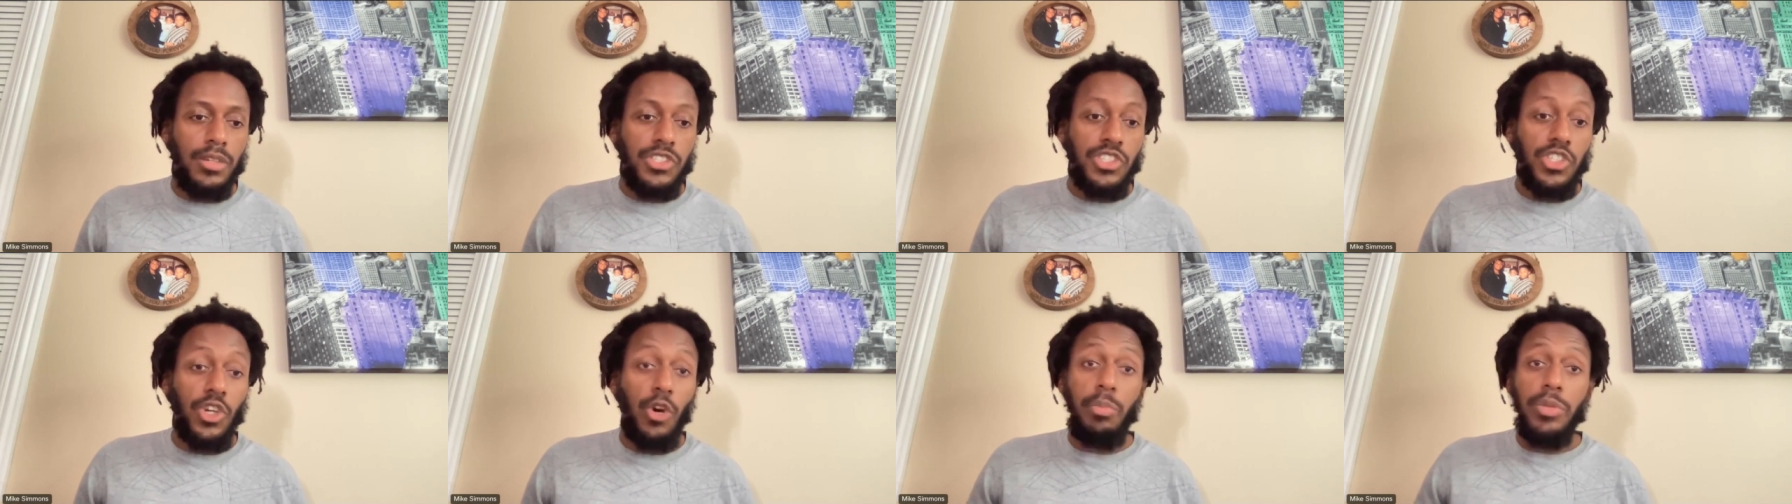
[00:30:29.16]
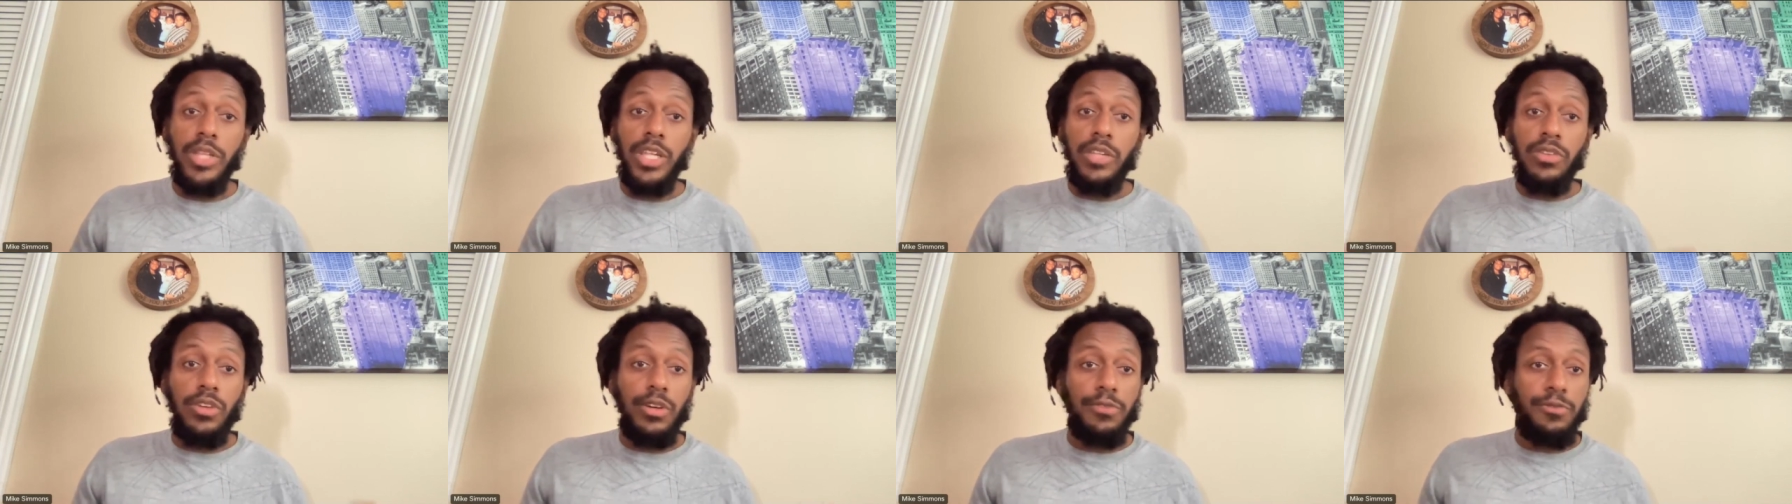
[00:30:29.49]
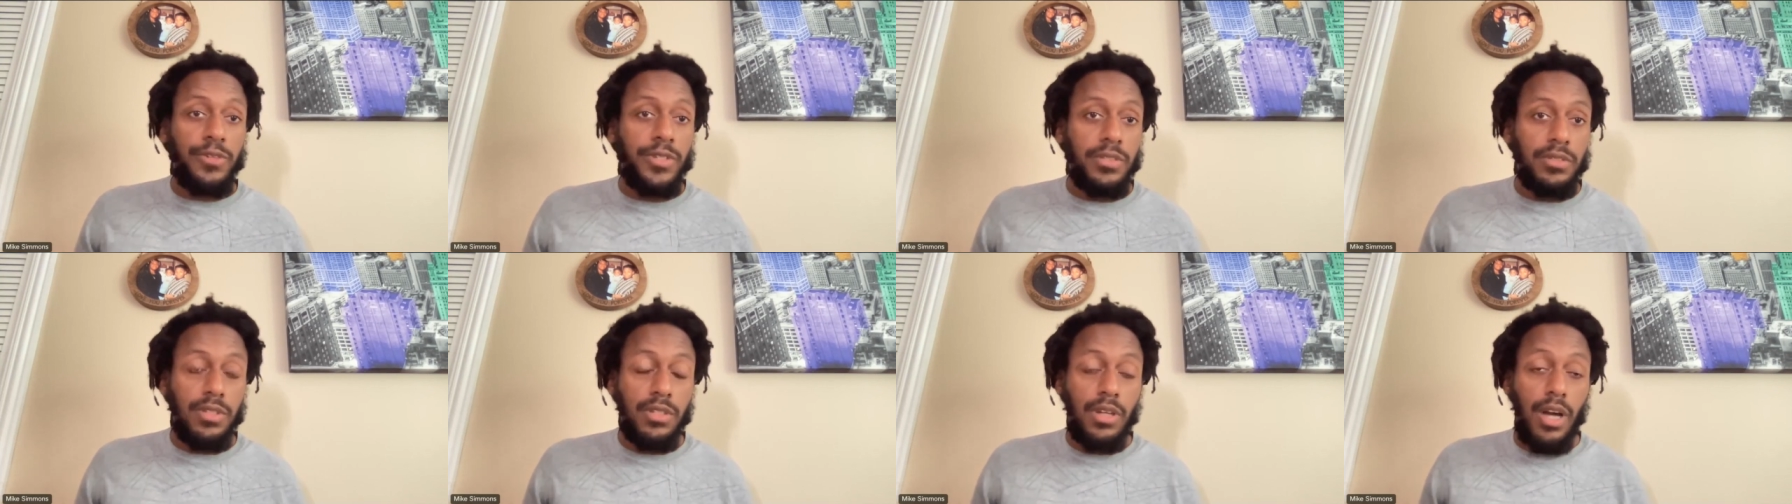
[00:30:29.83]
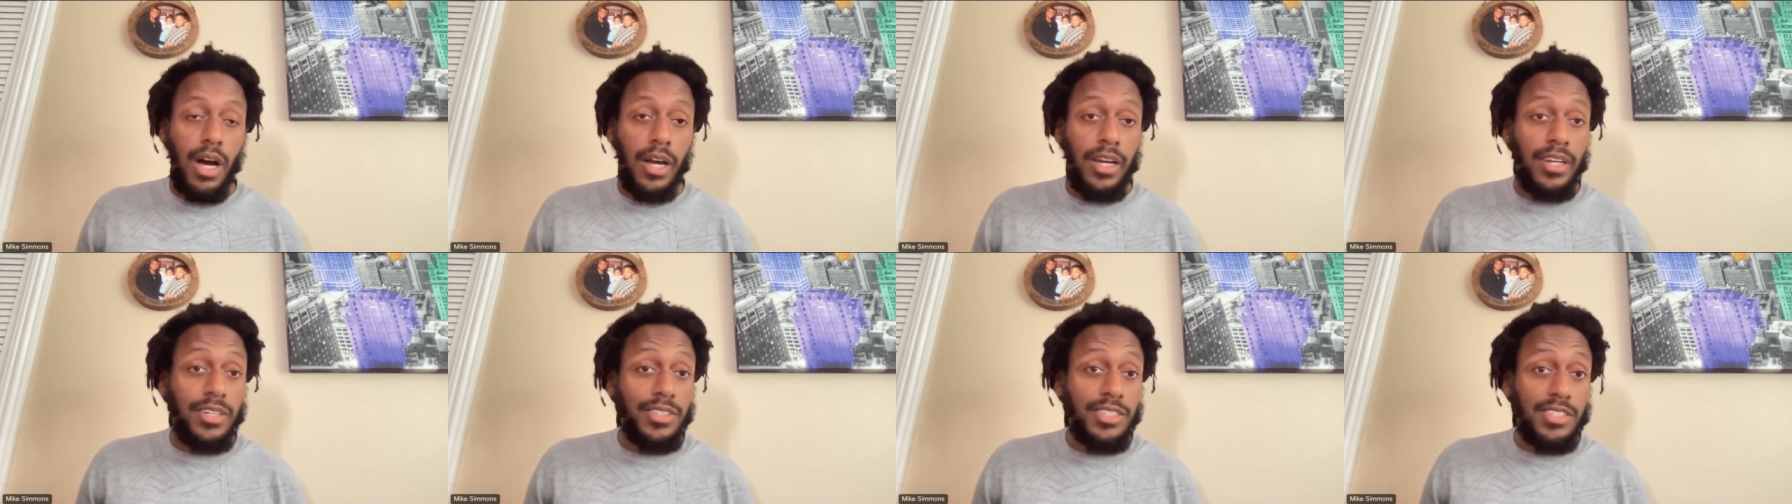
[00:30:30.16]
so many different
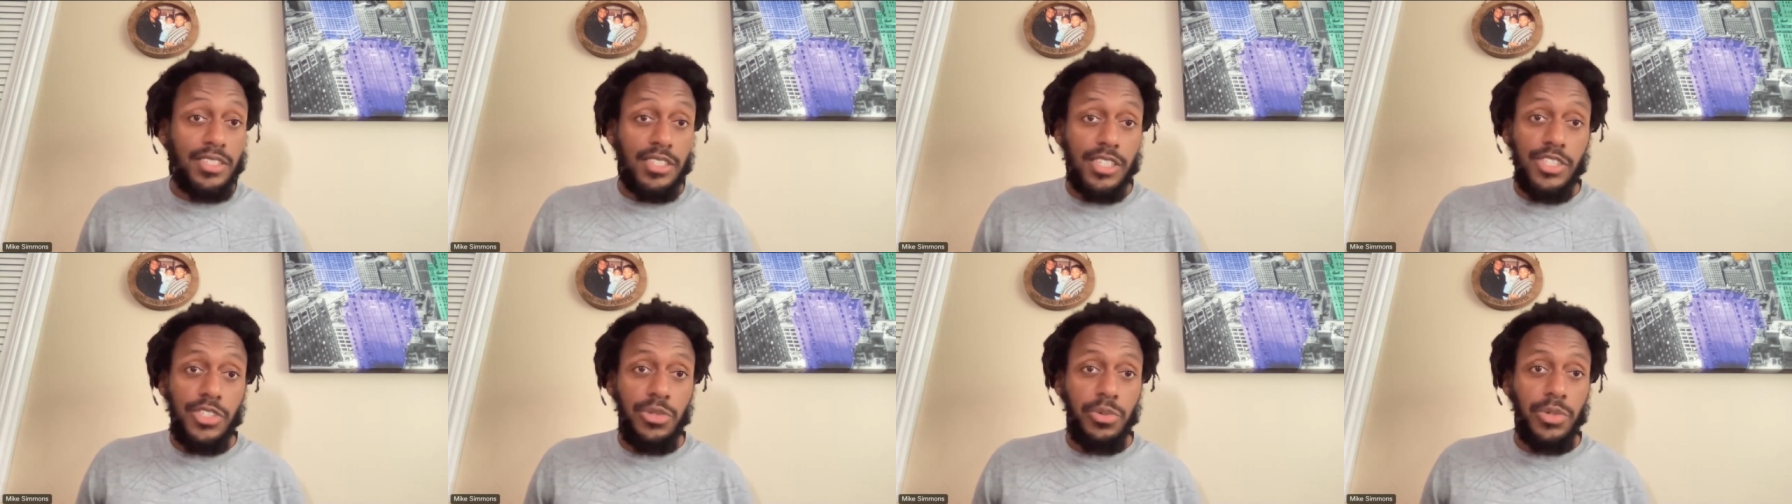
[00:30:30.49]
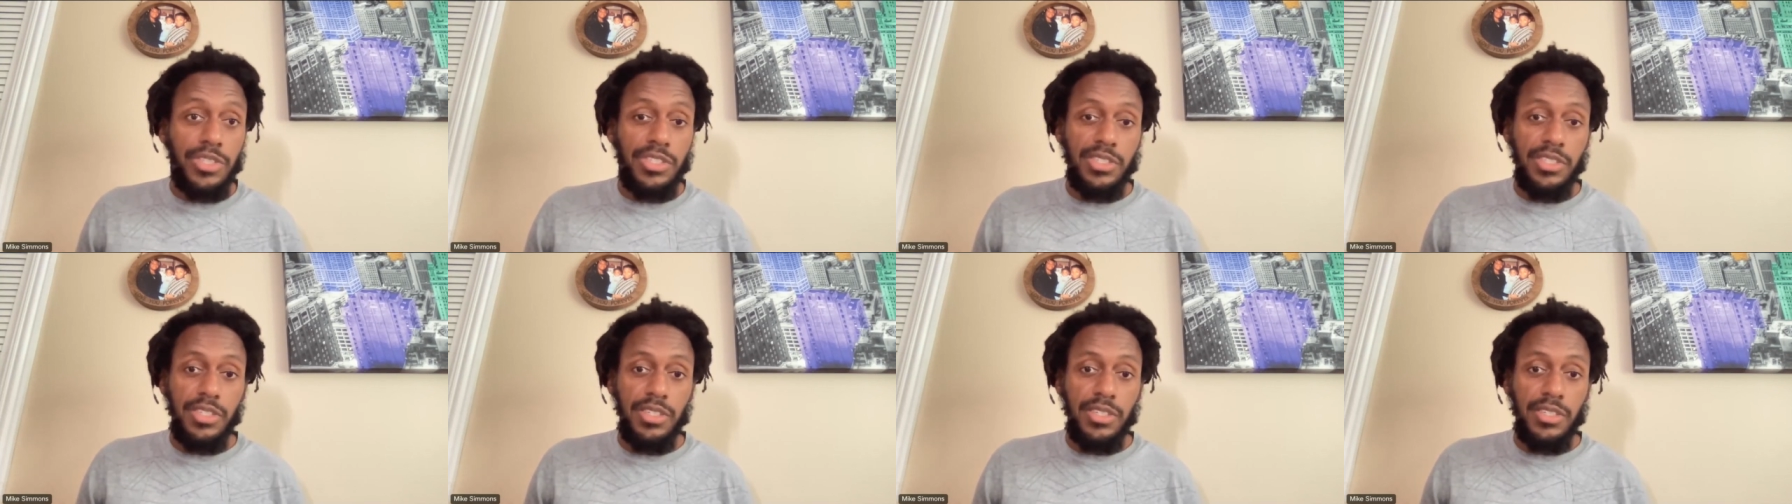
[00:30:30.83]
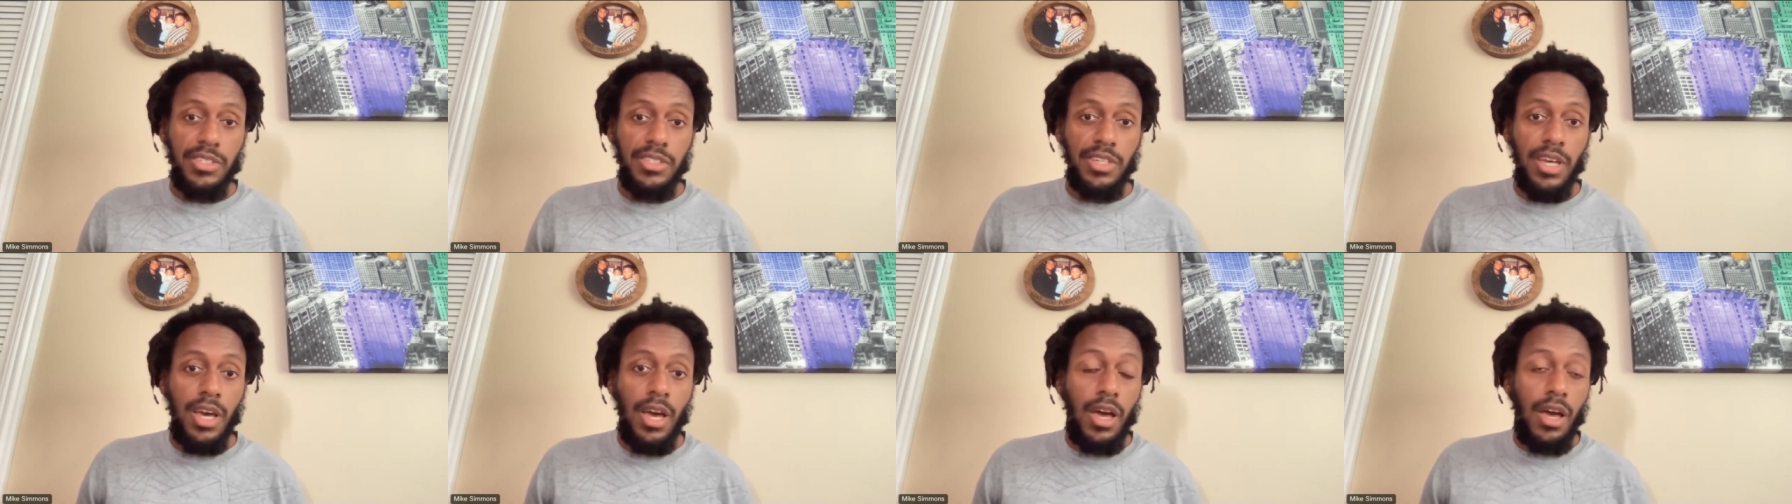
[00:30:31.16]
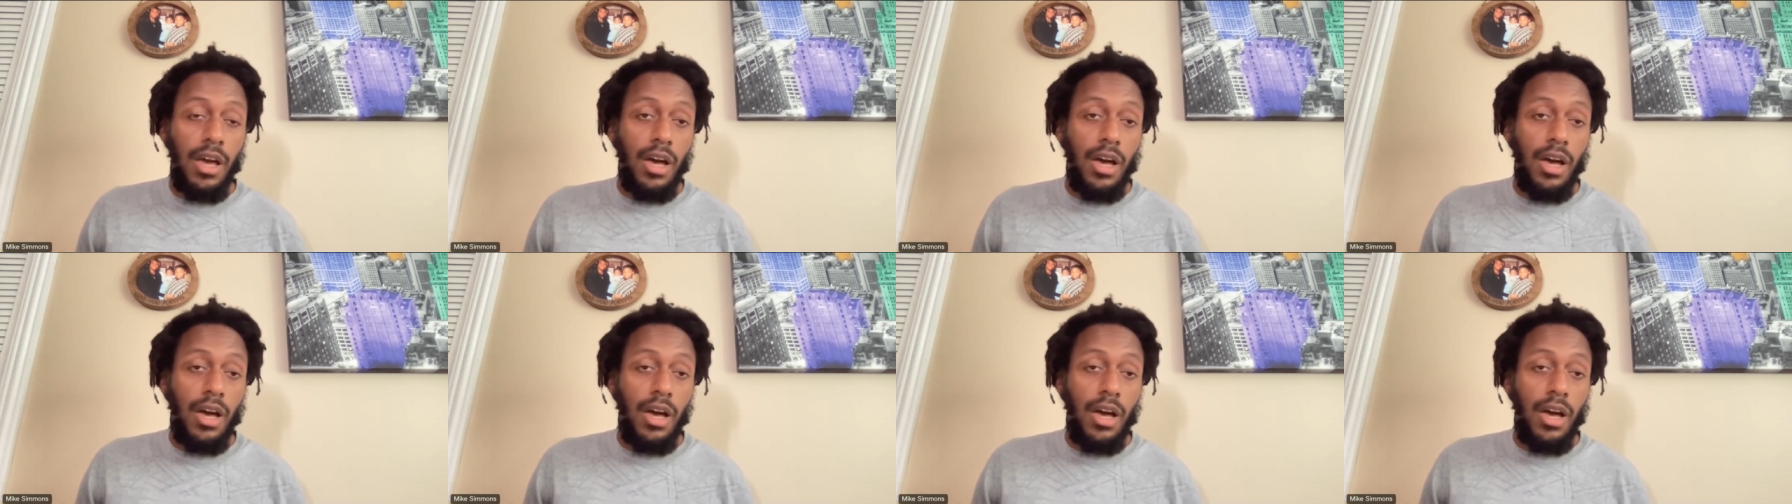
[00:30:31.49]
constituencies,